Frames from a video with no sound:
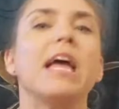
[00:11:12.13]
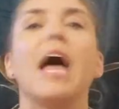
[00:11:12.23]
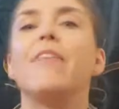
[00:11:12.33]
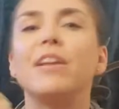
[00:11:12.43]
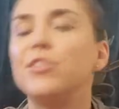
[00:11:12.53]

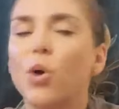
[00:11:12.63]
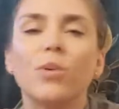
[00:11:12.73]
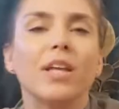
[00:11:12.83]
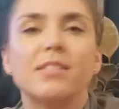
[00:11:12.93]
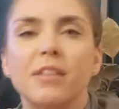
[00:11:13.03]
And then don't
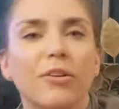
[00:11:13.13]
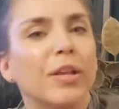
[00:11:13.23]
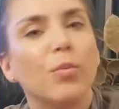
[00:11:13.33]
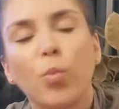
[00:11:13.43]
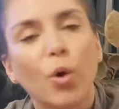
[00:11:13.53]

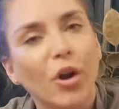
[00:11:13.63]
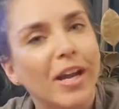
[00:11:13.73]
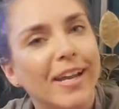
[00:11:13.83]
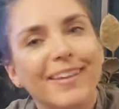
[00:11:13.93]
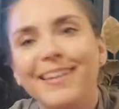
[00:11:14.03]
necessarily
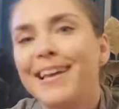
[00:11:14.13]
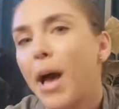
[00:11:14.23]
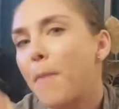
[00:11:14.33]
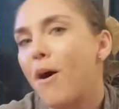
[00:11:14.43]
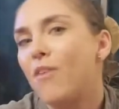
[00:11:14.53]
worry
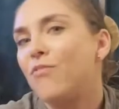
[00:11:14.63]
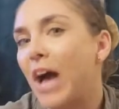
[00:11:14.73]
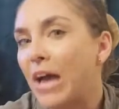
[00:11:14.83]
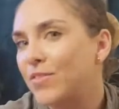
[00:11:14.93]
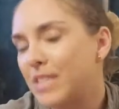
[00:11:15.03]
about
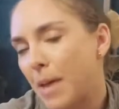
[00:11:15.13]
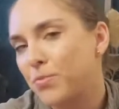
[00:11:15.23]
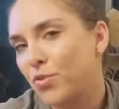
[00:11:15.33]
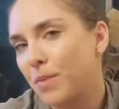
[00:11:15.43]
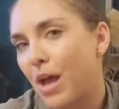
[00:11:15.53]
5
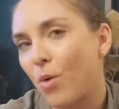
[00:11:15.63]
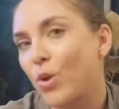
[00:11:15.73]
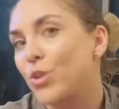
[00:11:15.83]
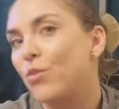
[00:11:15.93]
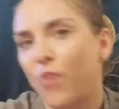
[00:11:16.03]
steps from now
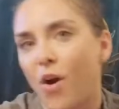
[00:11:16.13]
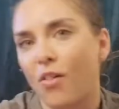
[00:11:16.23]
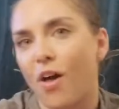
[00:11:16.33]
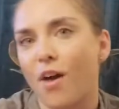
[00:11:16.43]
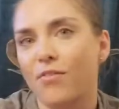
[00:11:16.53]
when you fall
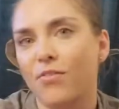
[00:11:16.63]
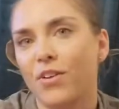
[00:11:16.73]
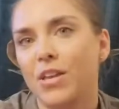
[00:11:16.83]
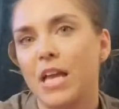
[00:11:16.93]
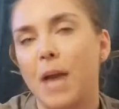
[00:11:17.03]
off.
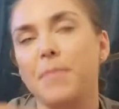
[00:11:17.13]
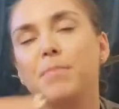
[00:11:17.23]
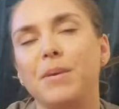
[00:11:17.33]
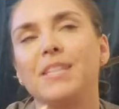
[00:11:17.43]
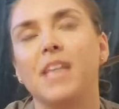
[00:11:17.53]
I mean,
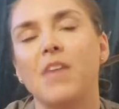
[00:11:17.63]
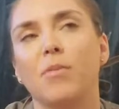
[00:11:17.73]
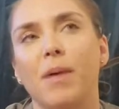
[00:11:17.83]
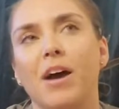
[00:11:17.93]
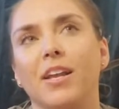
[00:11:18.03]
be safe
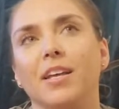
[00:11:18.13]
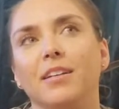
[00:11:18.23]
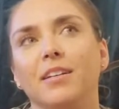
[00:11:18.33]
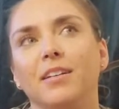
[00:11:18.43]
about it.